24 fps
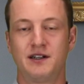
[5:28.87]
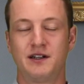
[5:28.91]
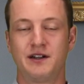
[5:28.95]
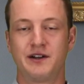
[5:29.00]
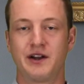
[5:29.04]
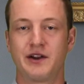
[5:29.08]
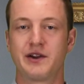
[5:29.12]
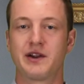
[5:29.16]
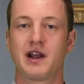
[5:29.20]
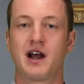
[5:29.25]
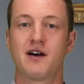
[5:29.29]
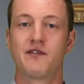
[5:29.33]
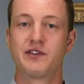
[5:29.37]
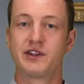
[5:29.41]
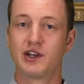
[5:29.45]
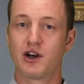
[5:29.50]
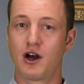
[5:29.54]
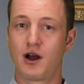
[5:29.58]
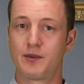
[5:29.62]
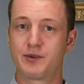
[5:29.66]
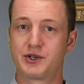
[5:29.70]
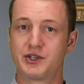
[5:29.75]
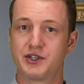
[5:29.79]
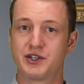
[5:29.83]
Now you have the
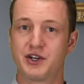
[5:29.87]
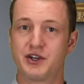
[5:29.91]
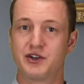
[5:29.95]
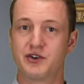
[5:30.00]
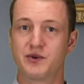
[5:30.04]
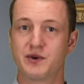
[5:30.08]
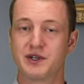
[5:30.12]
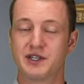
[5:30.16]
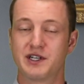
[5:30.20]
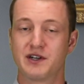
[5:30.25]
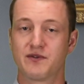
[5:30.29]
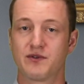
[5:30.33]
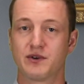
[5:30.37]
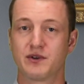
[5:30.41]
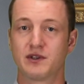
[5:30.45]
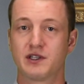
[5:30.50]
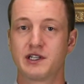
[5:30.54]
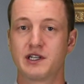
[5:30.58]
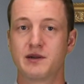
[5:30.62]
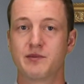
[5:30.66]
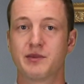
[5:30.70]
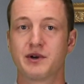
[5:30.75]
option to do it differently,